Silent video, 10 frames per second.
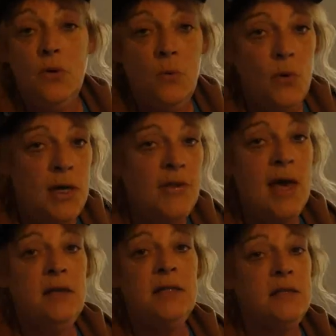
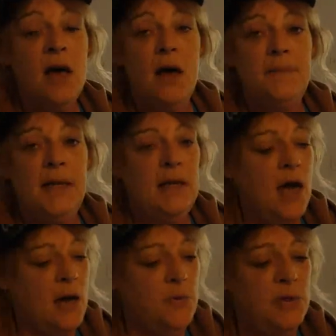without stopping,
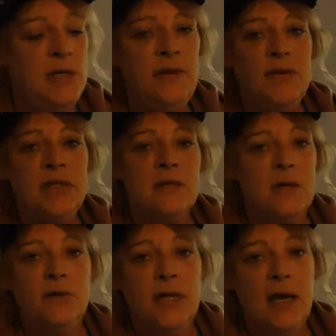I wouldn't even
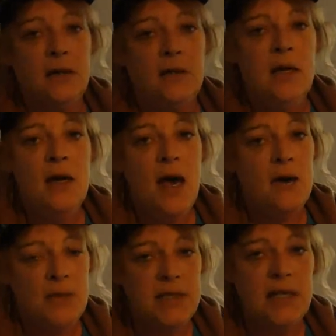slow down,
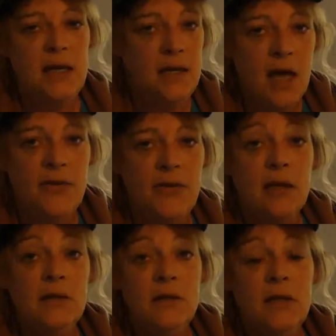I would say nothing.